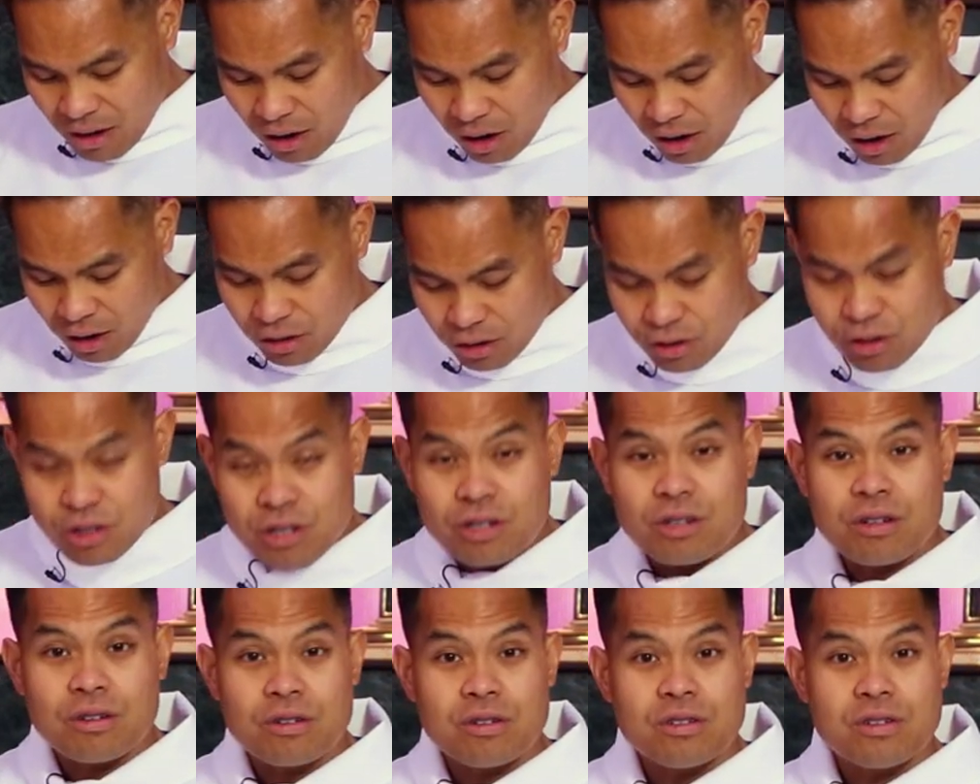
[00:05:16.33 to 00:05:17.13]

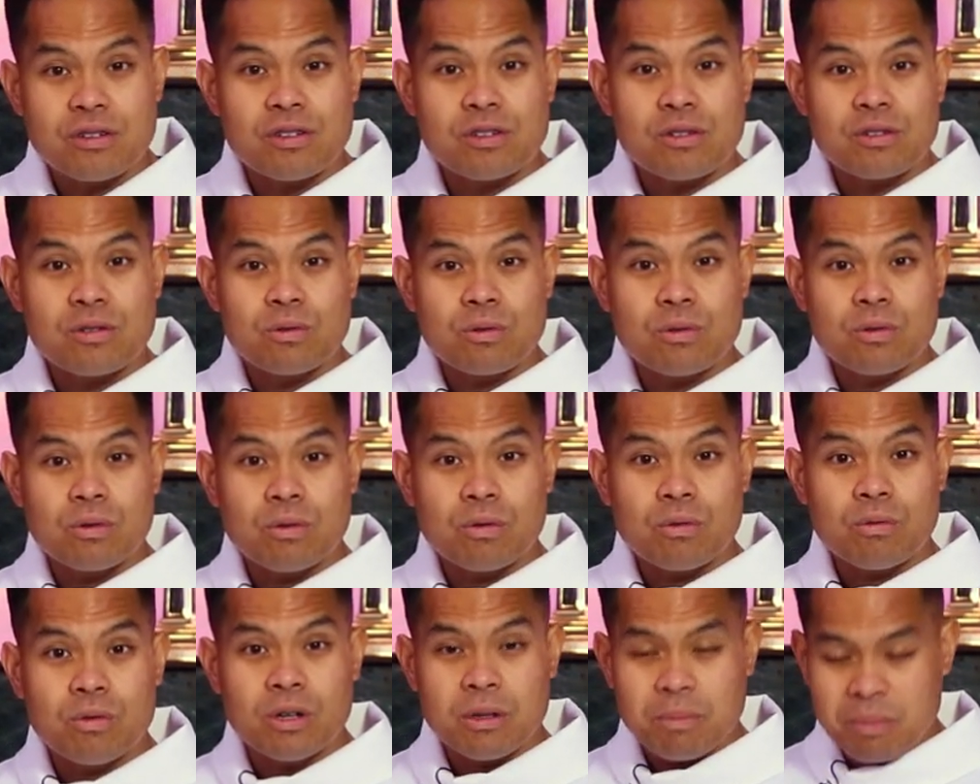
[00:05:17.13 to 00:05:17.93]
altars
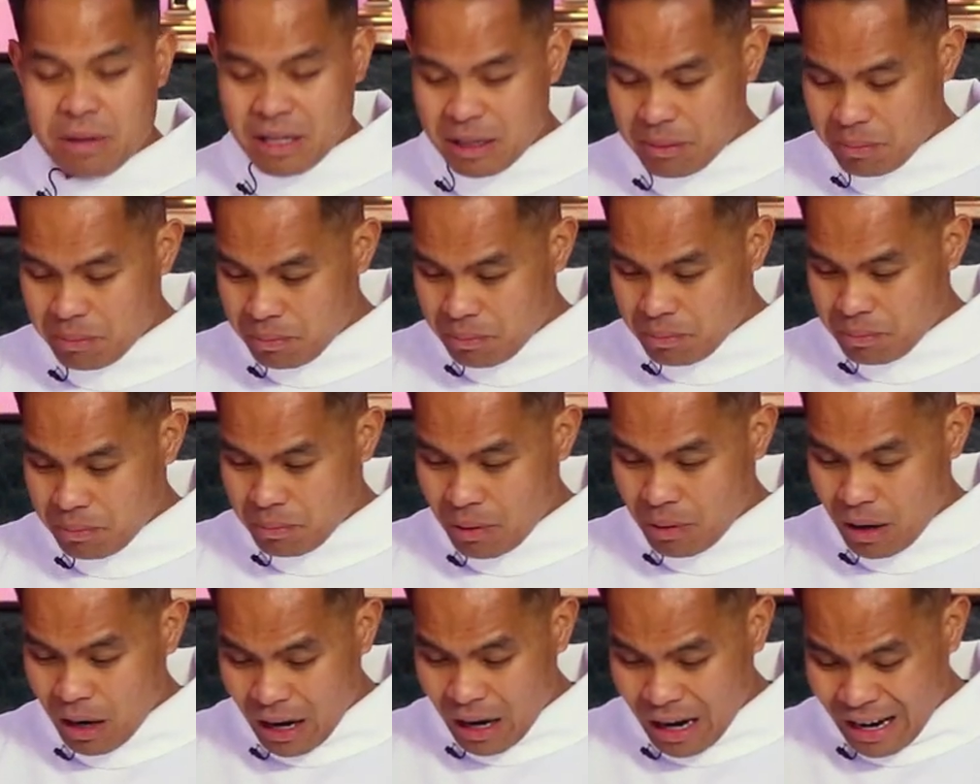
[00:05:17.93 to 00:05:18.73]
would be,
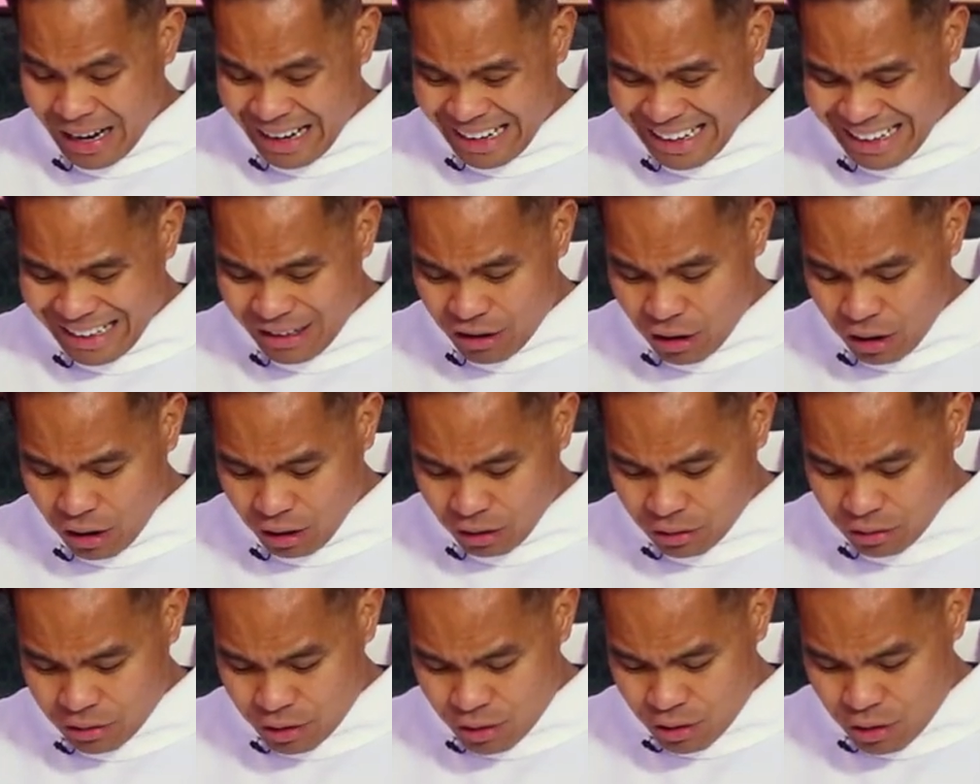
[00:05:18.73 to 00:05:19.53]
uh, in
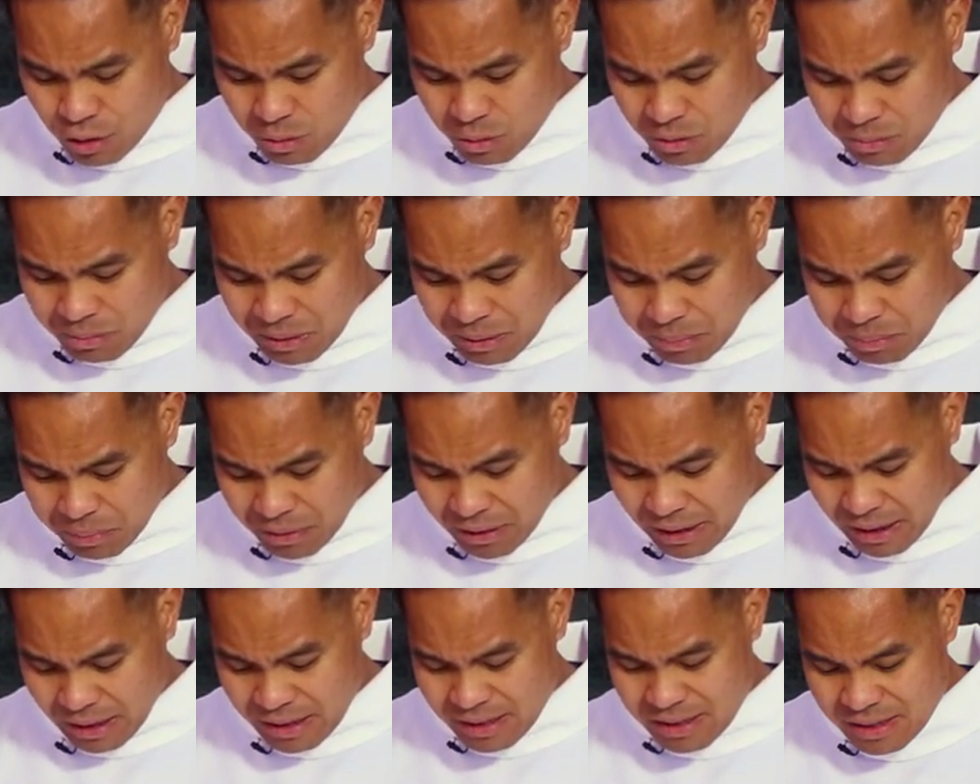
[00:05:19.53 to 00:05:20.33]
altars would be
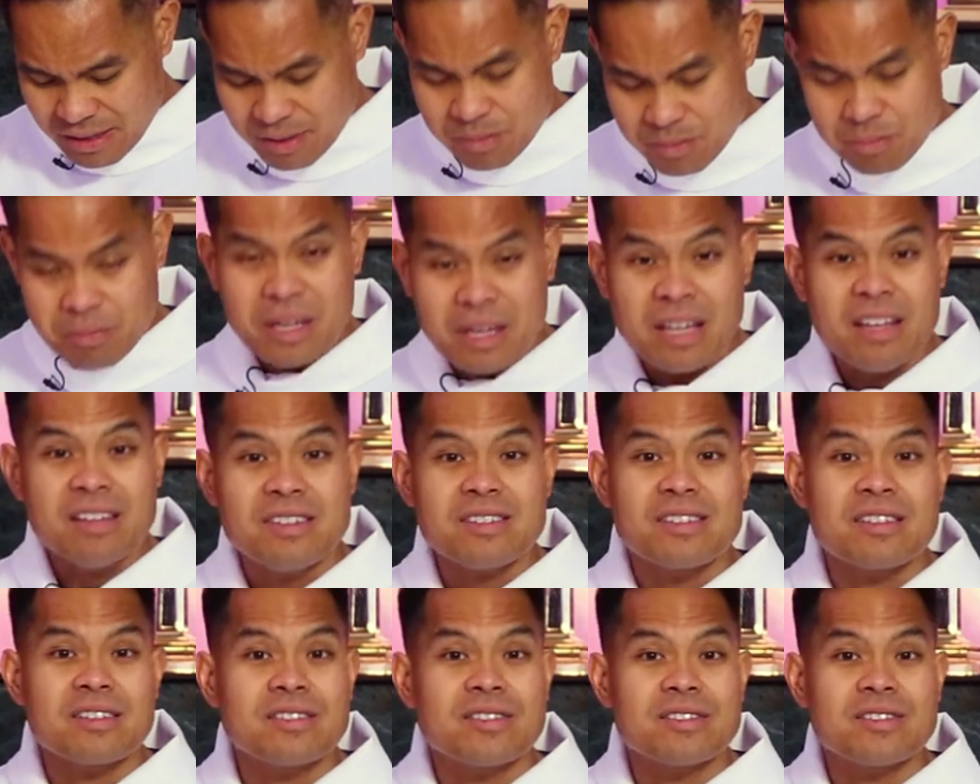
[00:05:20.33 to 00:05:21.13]
placed
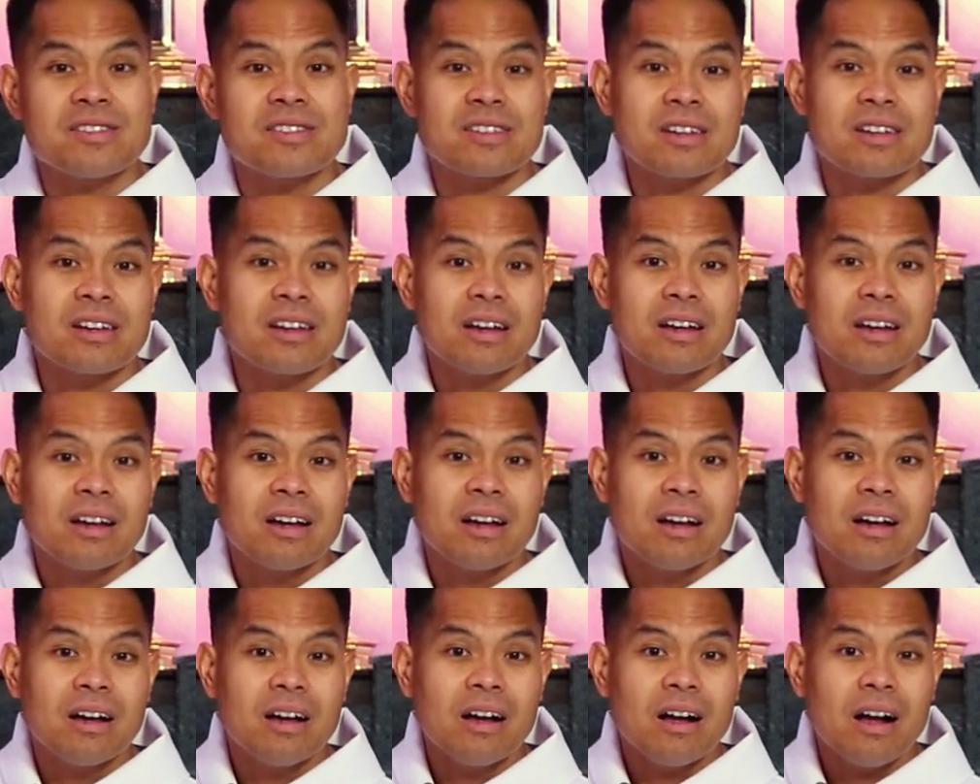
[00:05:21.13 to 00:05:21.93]
pieces
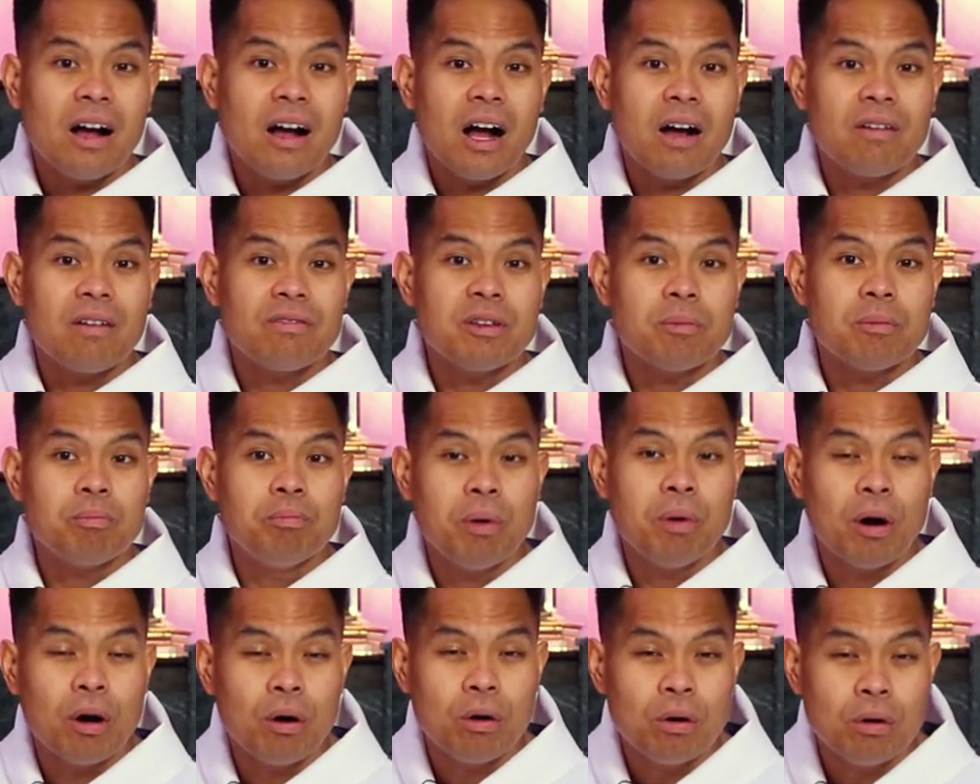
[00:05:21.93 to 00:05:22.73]
of the
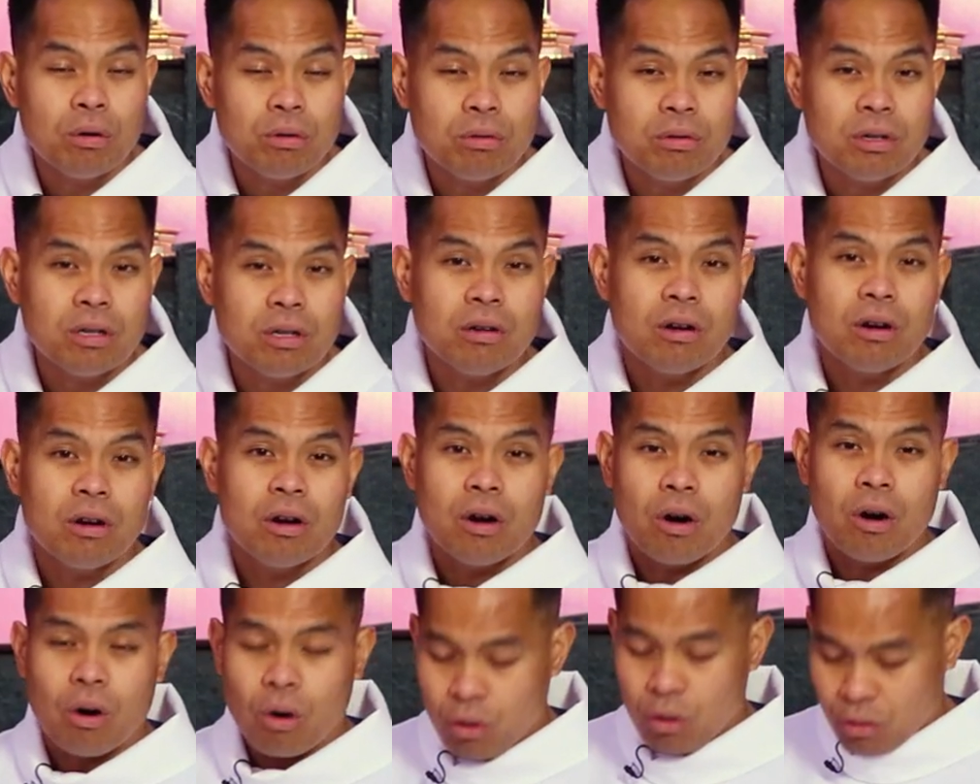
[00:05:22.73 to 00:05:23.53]
bone
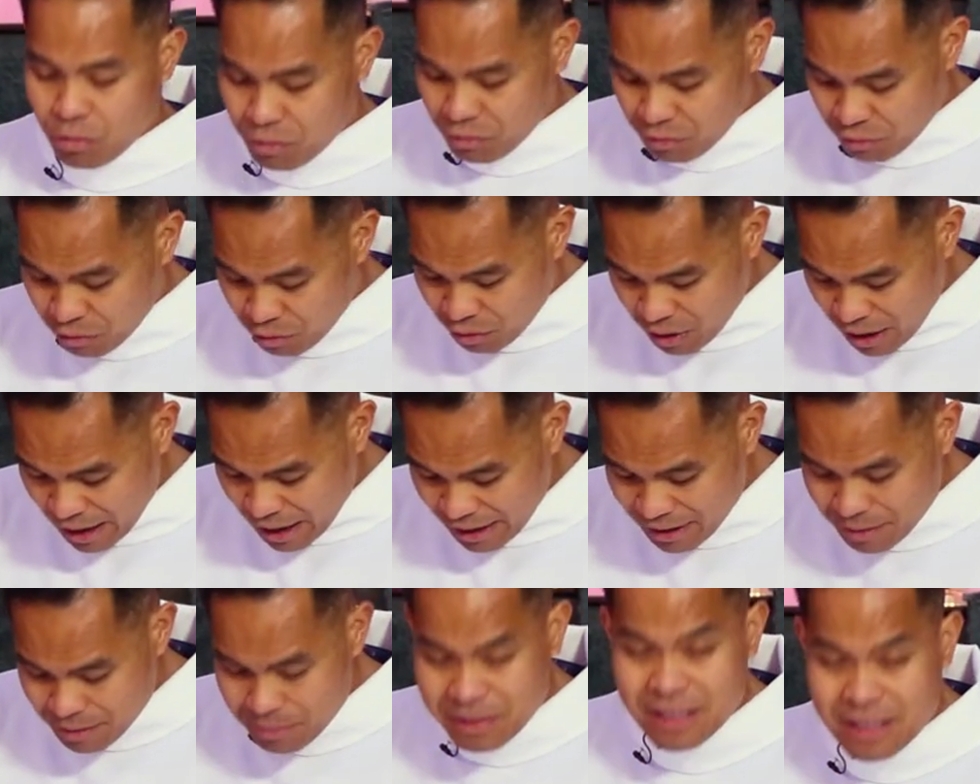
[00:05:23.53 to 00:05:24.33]
or
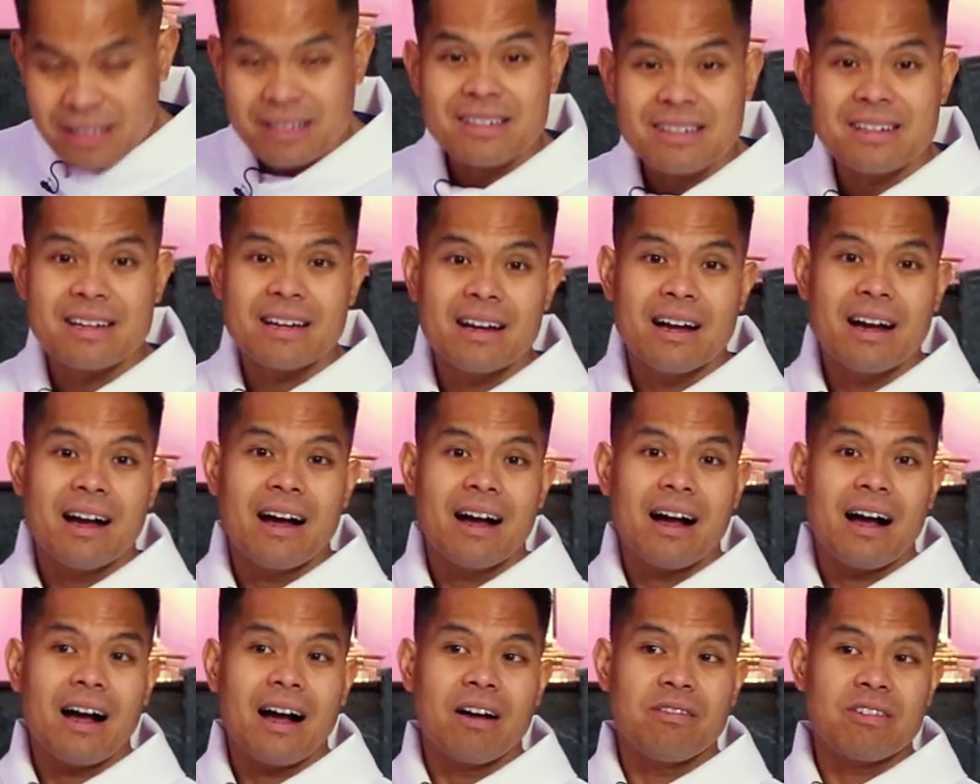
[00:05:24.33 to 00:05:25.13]
fragment
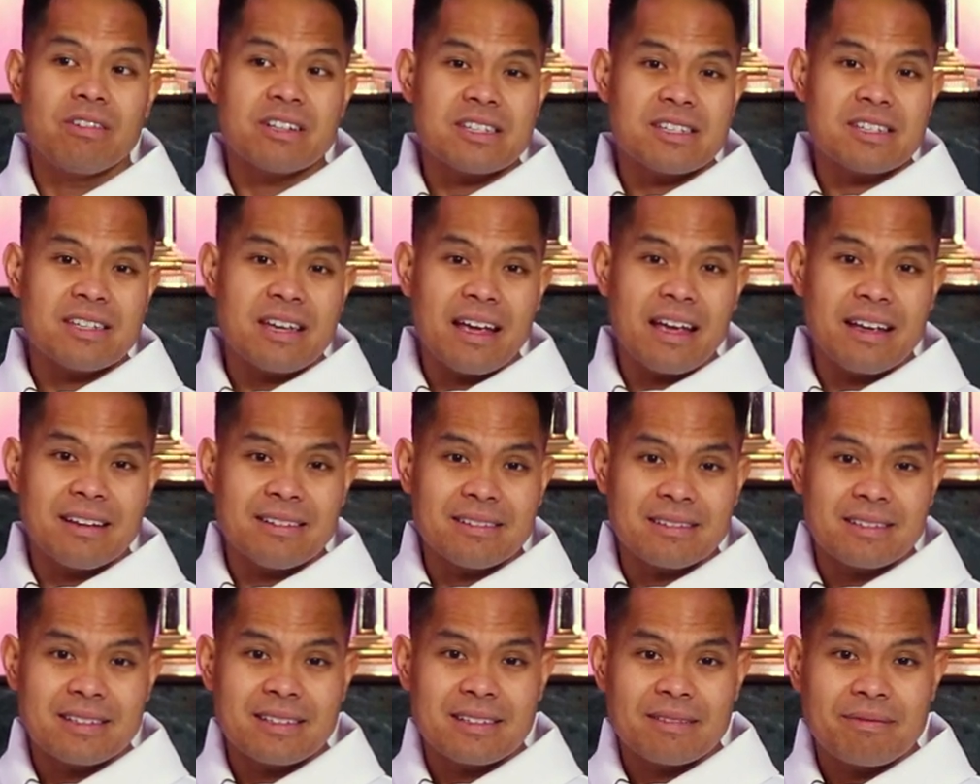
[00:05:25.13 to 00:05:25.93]
of a
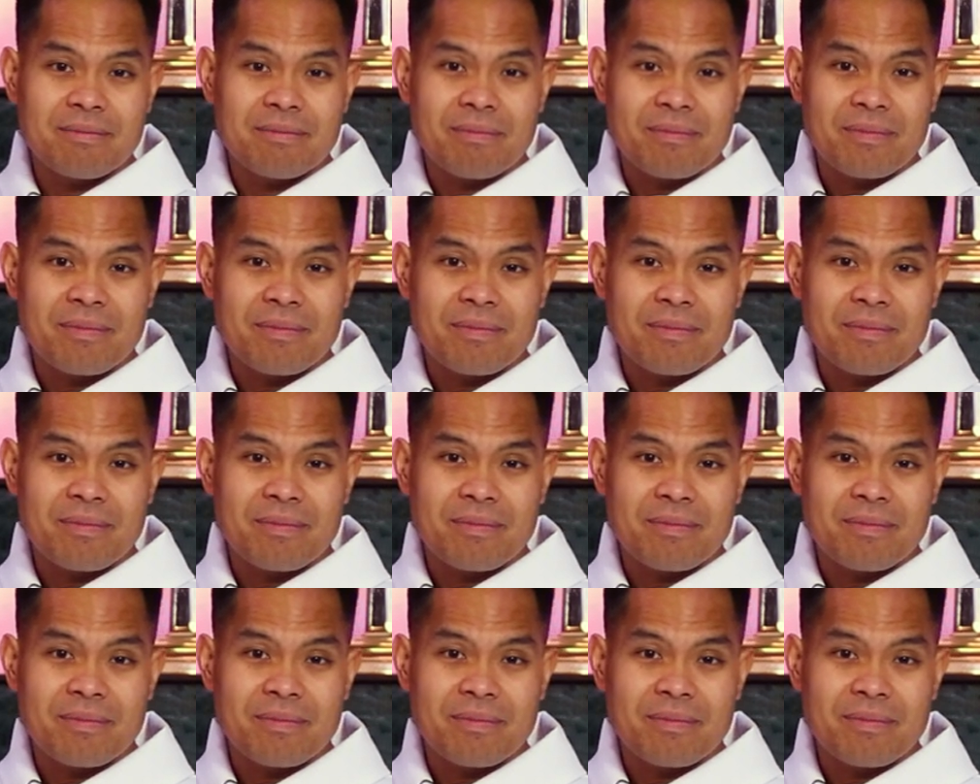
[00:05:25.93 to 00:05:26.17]
saint.